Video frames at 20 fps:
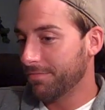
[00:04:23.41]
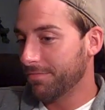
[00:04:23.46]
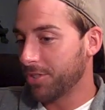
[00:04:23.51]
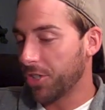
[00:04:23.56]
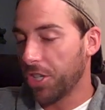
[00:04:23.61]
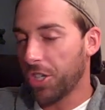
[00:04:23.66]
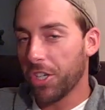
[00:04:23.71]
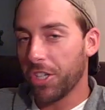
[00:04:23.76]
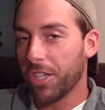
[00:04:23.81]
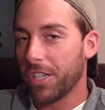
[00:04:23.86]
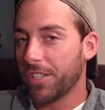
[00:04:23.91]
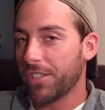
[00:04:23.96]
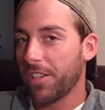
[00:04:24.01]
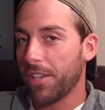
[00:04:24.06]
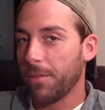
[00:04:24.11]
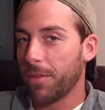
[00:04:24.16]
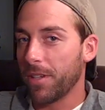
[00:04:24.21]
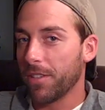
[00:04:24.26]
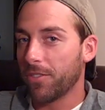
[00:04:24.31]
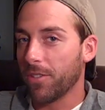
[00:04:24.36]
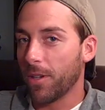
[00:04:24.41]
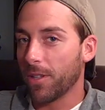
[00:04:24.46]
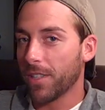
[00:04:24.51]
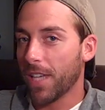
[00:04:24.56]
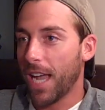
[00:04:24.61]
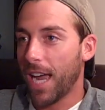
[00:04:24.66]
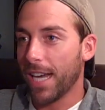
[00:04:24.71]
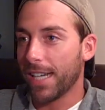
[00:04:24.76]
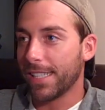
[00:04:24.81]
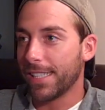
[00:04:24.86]
so you couldn't see me, so I
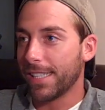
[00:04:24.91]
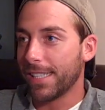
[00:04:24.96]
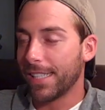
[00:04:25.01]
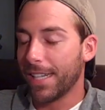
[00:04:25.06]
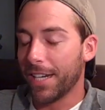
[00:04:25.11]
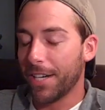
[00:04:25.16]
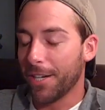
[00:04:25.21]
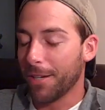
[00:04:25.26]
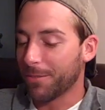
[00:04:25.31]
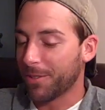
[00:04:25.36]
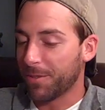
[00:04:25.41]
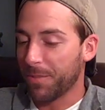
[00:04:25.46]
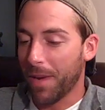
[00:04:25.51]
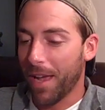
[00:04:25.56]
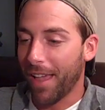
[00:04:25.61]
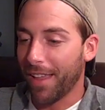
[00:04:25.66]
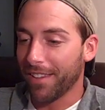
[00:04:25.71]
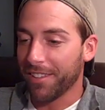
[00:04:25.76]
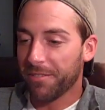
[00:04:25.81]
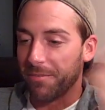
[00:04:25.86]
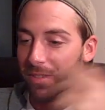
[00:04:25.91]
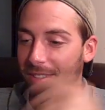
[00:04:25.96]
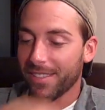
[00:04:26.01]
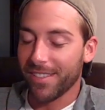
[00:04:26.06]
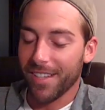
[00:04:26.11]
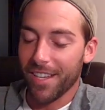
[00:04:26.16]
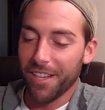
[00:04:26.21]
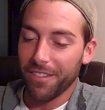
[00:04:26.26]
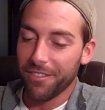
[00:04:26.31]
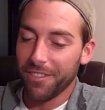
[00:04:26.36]
was hiding in there, and I'm smiling to
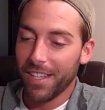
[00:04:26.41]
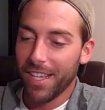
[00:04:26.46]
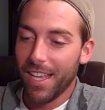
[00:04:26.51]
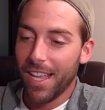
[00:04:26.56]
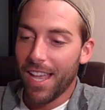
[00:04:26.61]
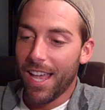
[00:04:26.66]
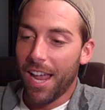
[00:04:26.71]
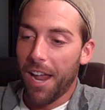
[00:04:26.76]
myself.